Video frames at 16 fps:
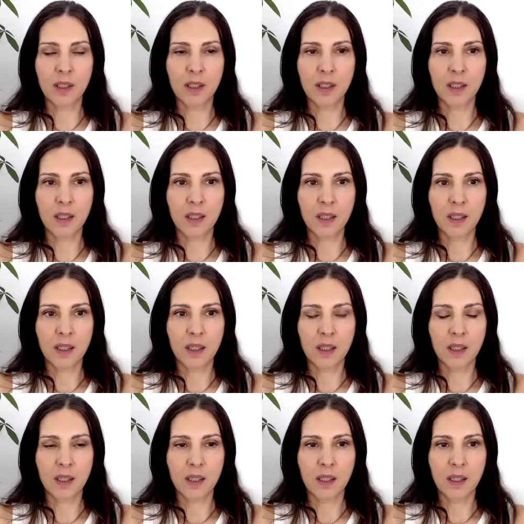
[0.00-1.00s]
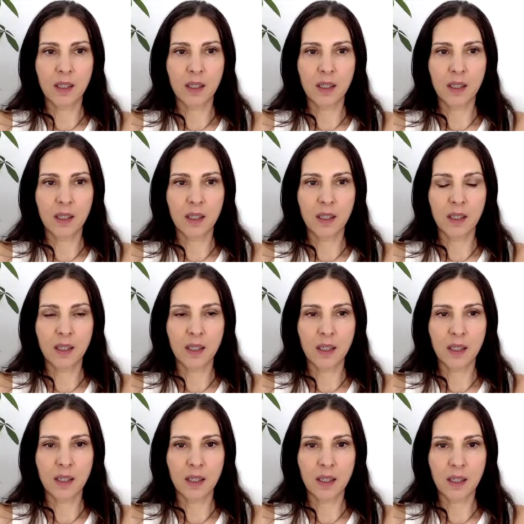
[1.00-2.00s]

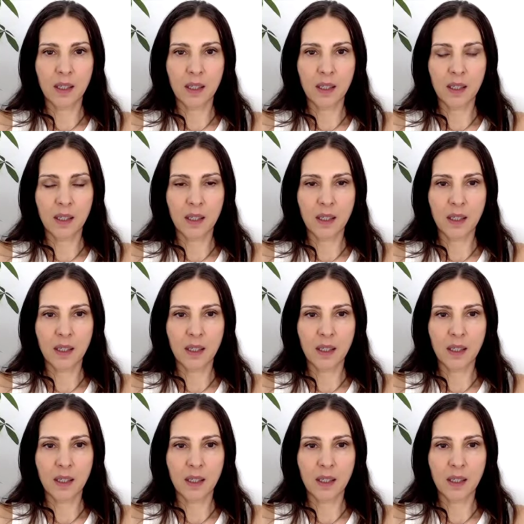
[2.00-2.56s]
Nothing is said.